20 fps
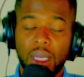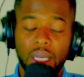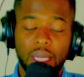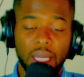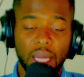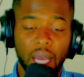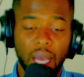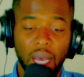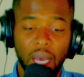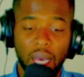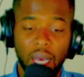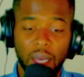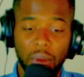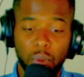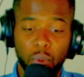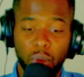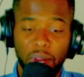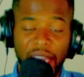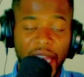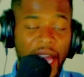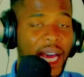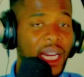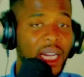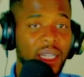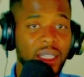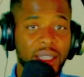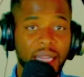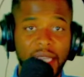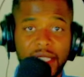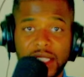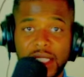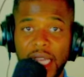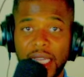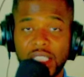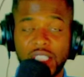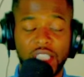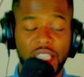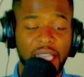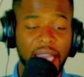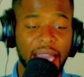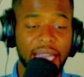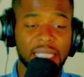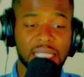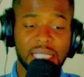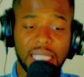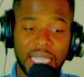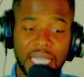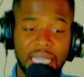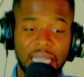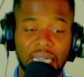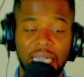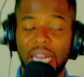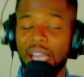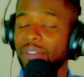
uh, rihanna they say she can't sing